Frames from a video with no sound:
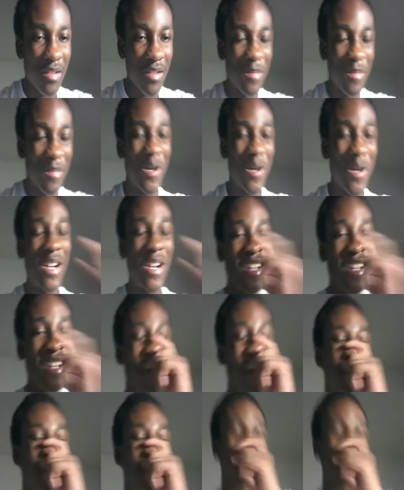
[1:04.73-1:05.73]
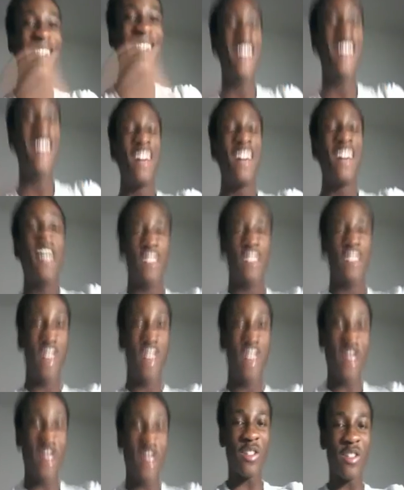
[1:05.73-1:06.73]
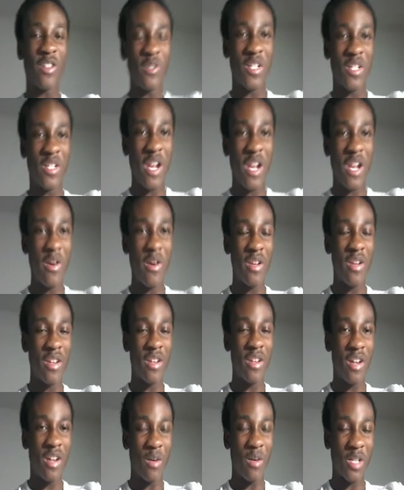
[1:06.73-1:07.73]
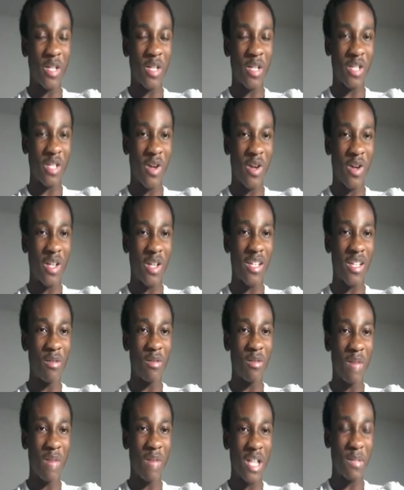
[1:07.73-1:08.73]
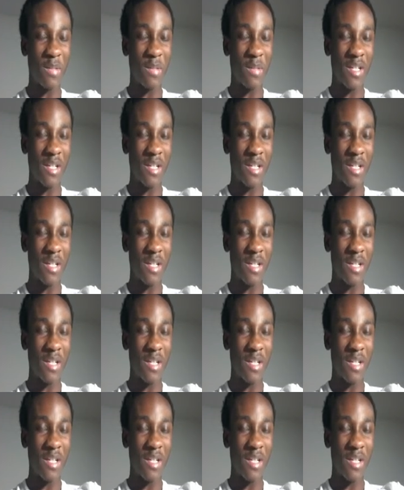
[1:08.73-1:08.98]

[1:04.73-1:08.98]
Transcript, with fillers: the, the character was carrying, uh, what you call it, he reminds me of